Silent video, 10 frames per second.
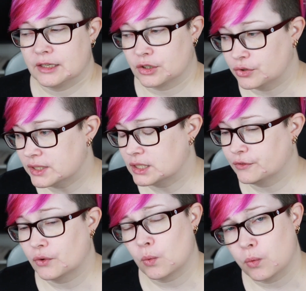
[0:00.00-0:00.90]

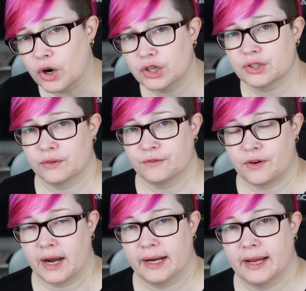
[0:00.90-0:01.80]
Christopher works on
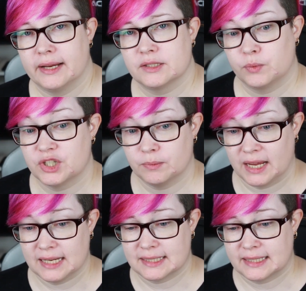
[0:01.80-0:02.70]
Fridays, which
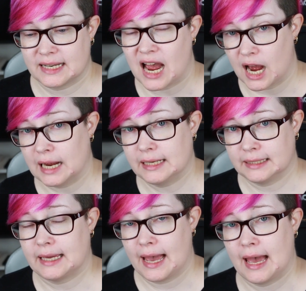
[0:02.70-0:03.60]
means that I
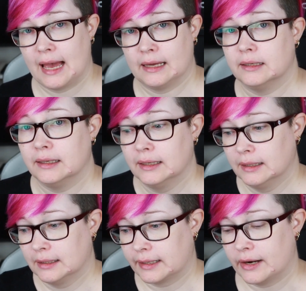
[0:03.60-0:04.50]
can
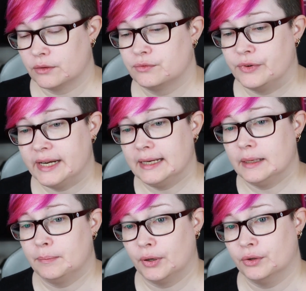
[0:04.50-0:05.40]
kind of
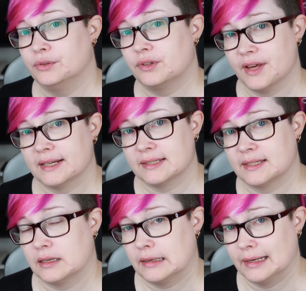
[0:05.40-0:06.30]
really put that
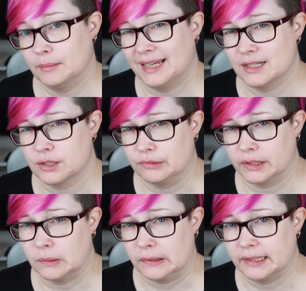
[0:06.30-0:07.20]
time into
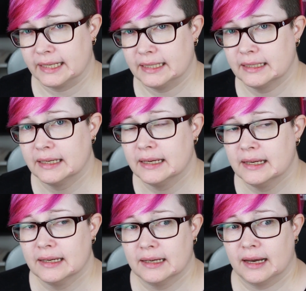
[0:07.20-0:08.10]
recording.
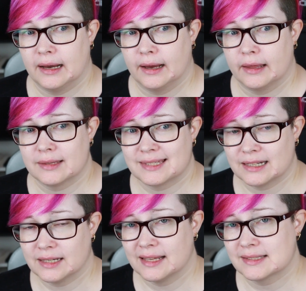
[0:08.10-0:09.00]

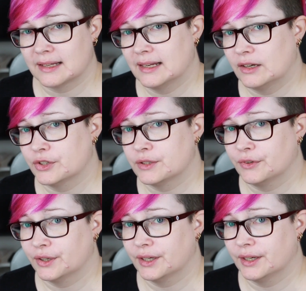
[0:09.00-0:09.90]
Saturday and Sunday
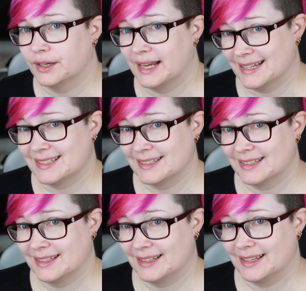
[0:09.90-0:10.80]
Christopher is
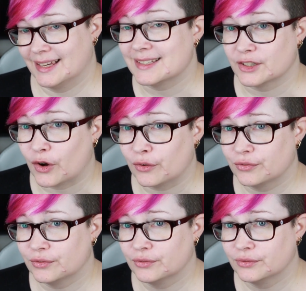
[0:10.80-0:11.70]
off.